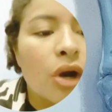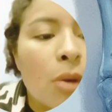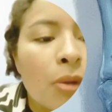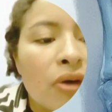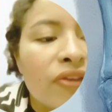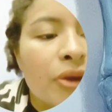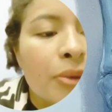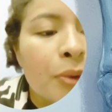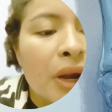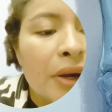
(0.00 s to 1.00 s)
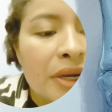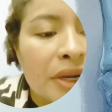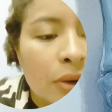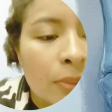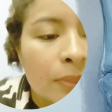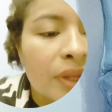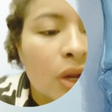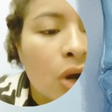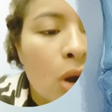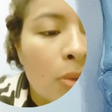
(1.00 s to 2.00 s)
fibulary nerve. The common
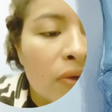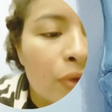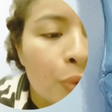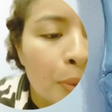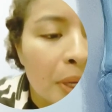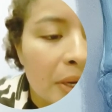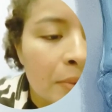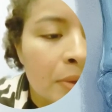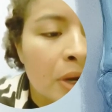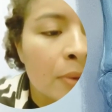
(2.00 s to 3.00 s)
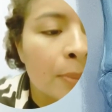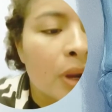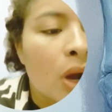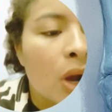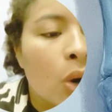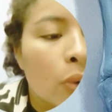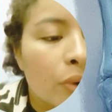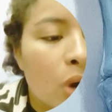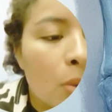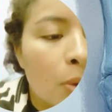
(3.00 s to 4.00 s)
fibulary nerve or common
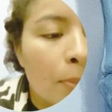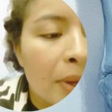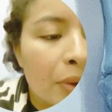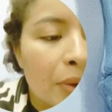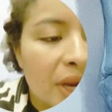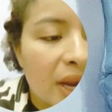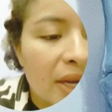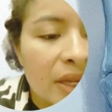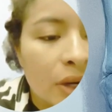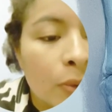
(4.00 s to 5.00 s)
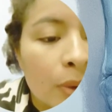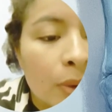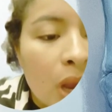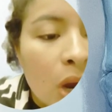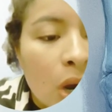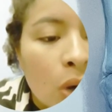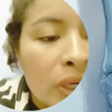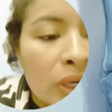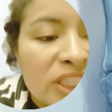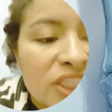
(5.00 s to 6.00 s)
peroneal nerve
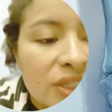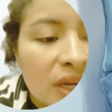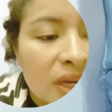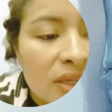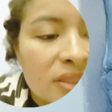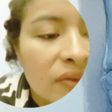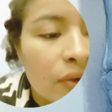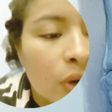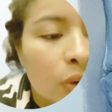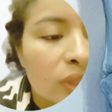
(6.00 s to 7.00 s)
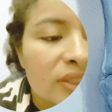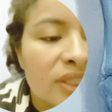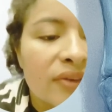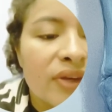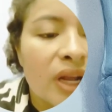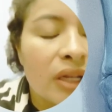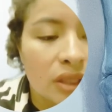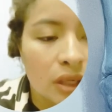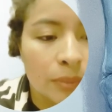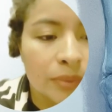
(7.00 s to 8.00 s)
originates from the tibial nerve
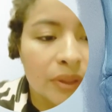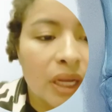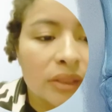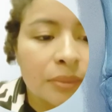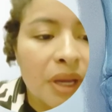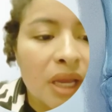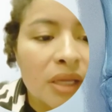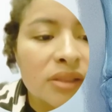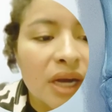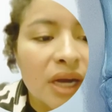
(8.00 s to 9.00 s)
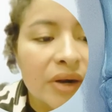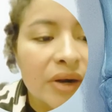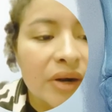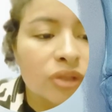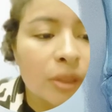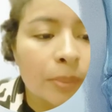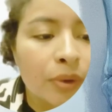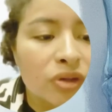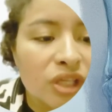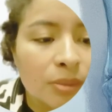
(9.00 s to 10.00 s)
and bends around the proximal
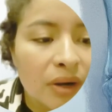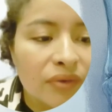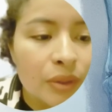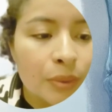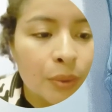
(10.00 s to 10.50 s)
fibula